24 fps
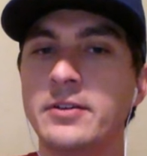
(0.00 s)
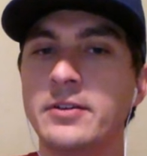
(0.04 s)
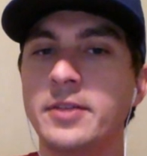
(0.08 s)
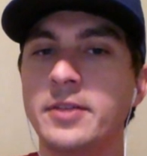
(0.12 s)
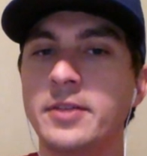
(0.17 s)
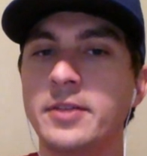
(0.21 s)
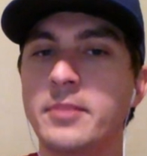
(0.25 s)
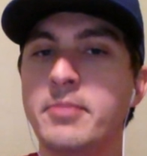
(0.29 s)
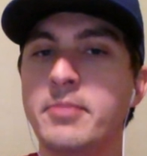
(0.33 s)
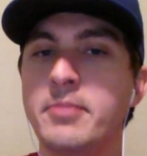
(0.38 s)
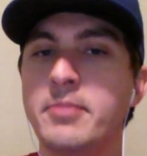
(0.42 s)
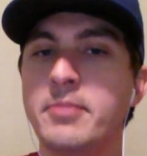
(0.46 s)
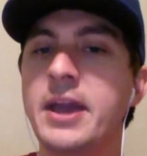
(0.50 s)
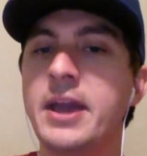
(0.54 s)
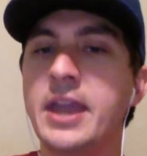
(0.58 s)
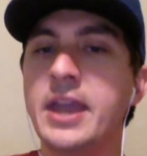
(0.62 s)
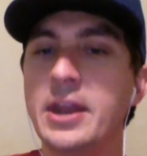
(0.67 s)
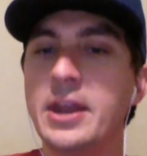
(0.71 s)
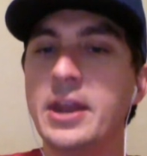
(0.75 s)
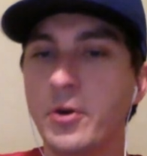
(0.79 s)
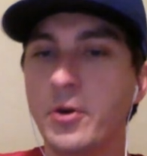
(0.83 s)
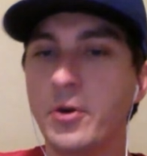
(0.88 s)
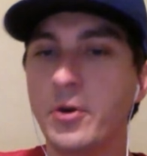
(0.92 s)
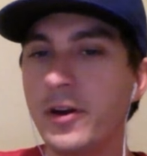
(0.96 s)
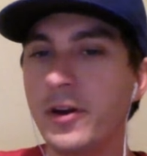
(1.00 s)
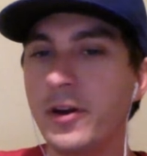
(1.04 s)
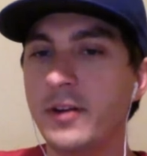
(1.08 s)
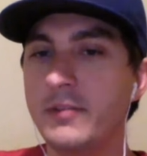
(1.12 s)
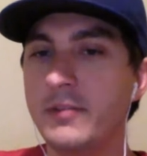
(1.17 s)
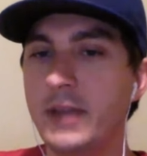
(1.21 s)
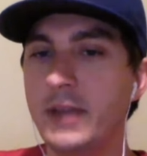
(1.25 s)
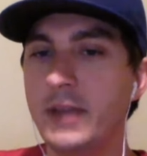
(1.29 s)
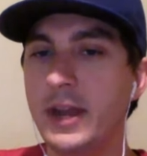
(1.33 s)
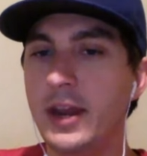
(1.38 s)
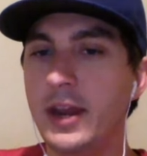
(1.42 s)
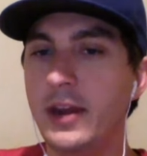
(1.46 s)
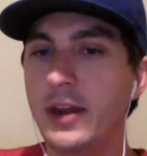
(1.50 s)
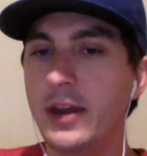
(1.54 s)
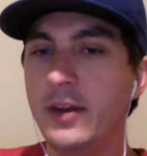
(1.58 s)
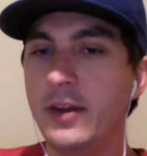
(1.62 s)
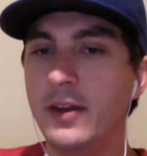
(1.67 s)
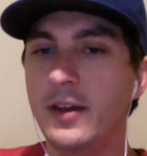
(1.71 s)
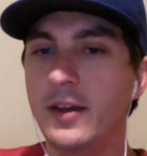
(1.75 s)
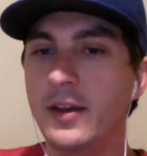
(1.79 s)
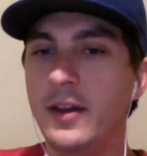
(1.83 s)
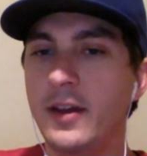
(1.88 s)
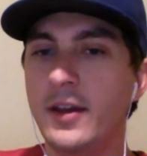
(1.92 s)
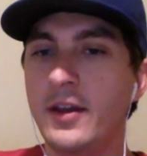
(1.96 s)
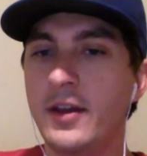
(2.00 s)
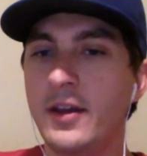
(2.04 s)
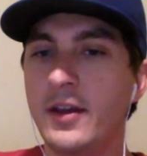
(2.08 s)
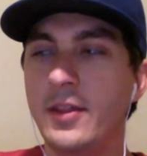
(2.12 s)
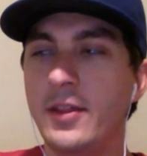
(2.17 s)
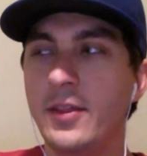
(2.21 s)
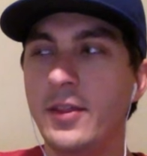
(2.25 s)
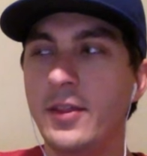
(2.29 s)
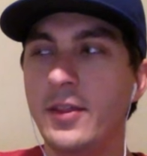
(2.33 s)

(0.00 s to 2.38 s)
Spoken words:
the pecking order, meaning they're